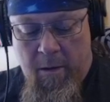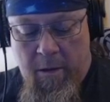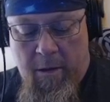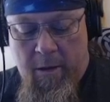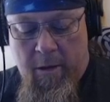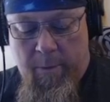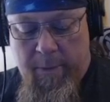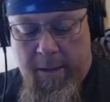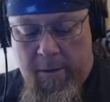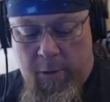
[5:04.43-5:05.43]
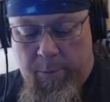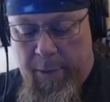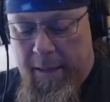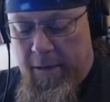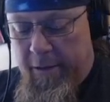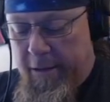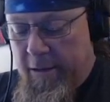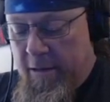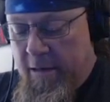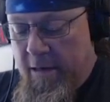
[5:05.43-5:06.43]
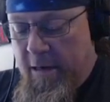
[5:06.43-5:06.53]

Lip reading: And I'll make a little pile here.